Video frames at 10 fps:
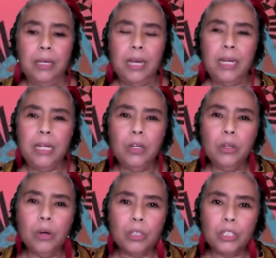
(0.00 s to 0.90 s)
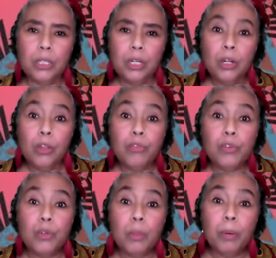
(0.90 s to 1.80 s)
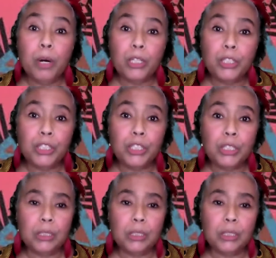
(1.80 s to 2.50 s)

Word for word: and he looked through the bush,